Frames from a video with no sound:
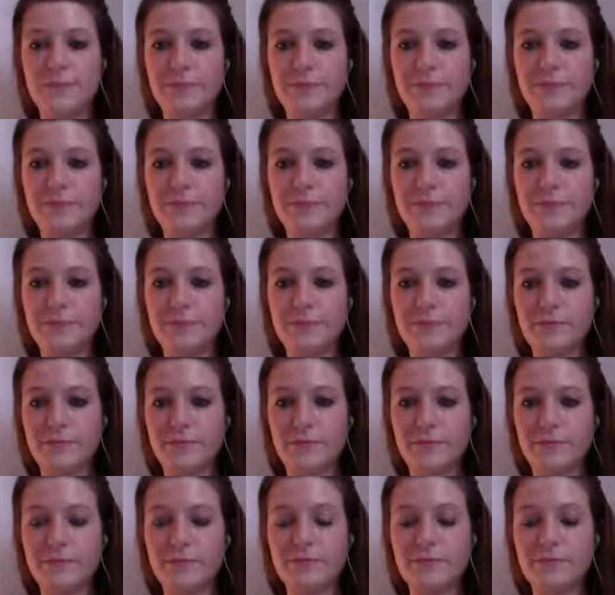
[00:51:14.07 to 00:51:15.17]

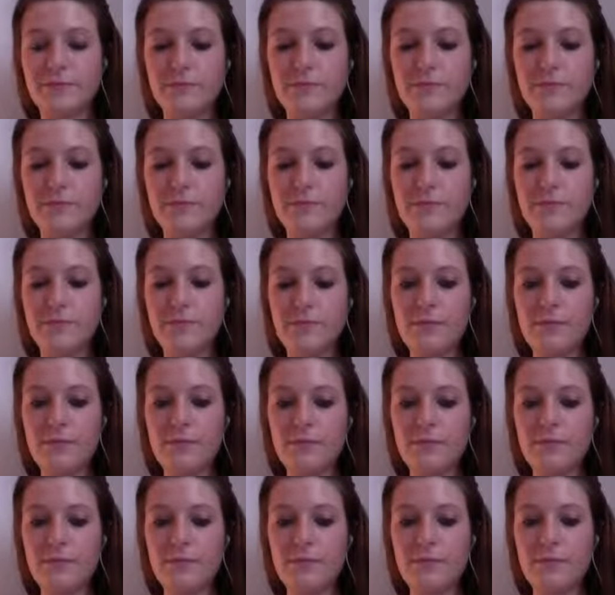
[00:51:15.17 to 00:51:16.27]

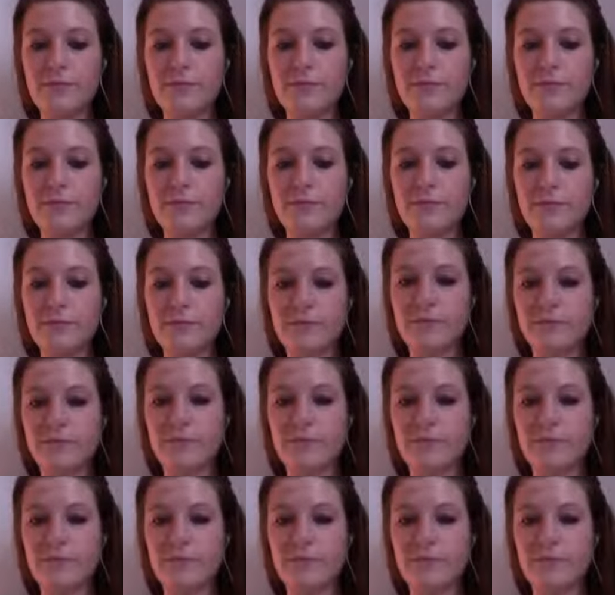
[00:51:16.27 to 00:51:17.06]
Nobody speaks.